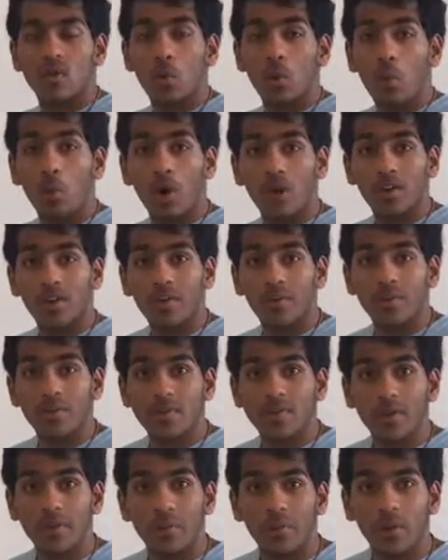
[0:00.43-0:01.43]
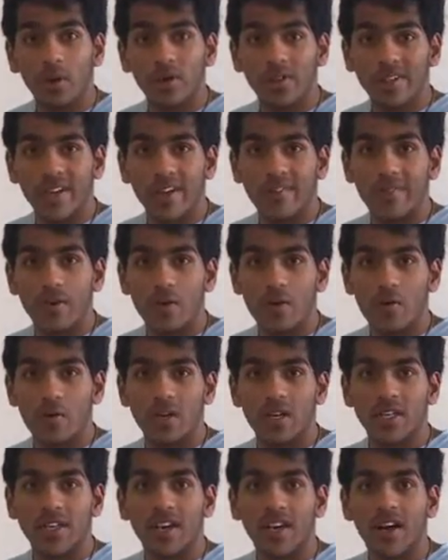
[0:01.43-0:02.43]
Welcome to
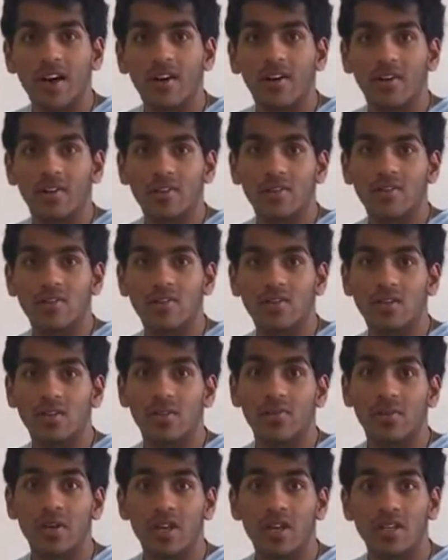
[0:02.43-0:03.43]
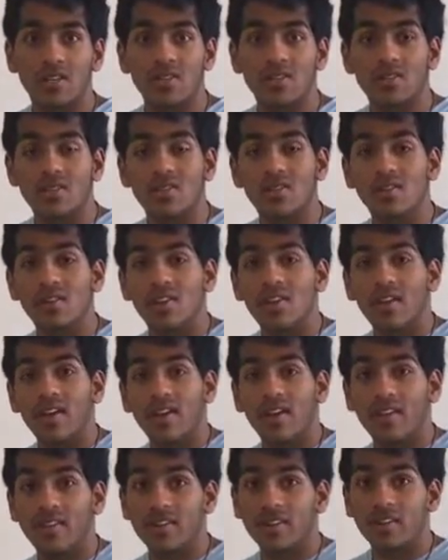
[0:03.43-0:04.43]
Multivariable Calculus Series,
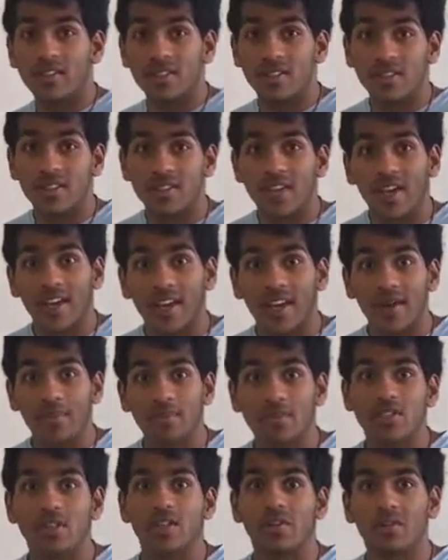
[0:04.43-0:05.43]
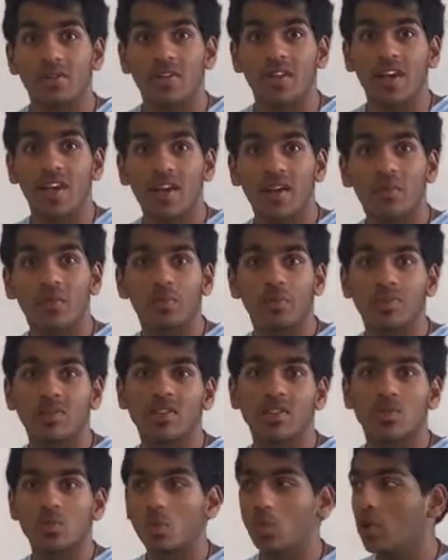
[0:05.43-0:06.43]
and this is the second episode of that.
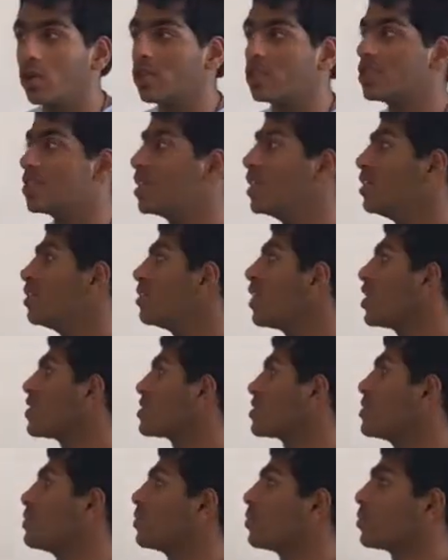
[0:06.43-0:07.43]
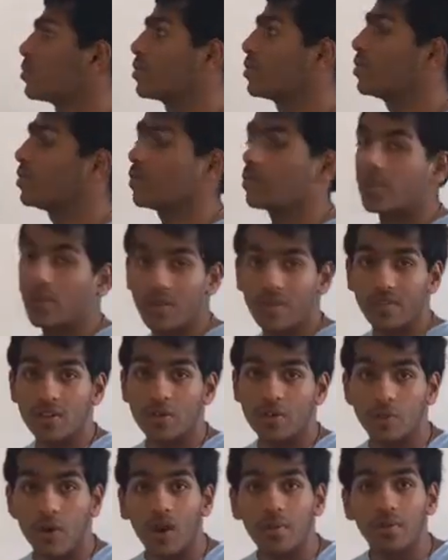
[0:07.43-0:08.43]
This one's a lot simpler than the previous
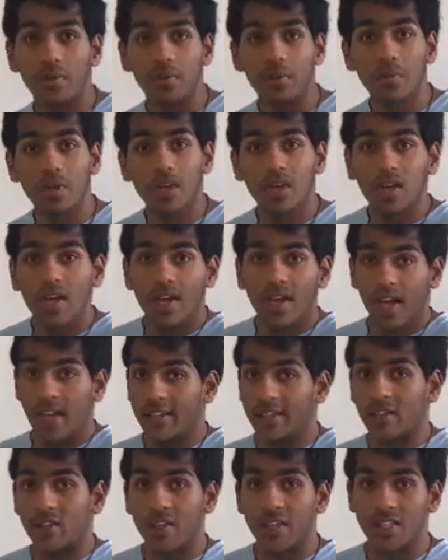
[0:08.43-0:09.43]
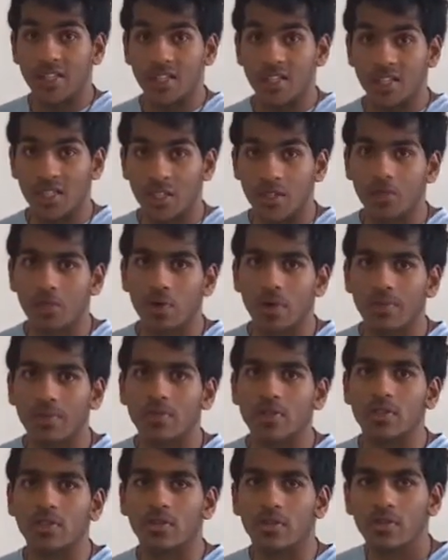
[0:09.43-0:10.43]
problem, and the link's in the
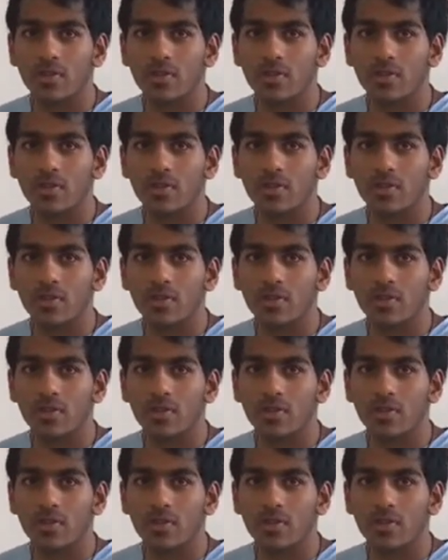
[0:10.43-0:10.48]
description.